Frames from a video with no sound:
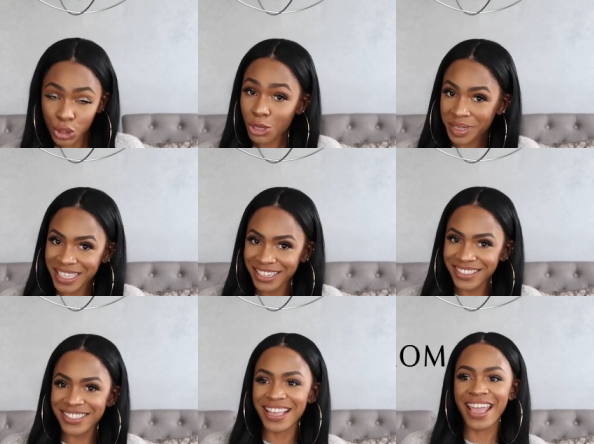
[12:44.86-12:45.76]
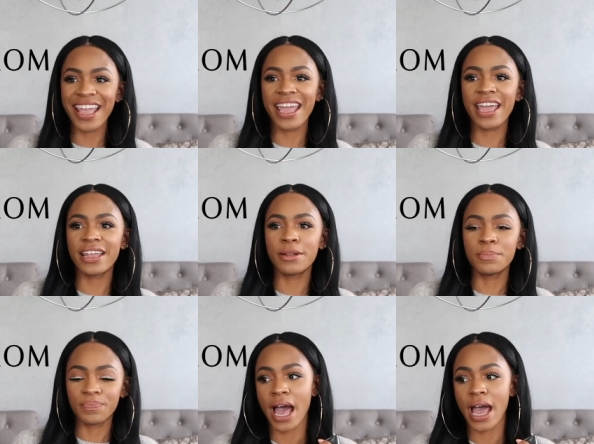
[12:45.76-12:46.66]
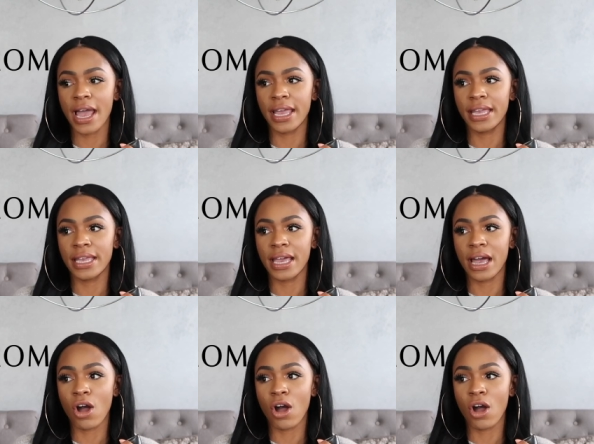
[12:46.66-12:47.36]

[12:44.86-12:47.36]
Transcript: Louboutins, and I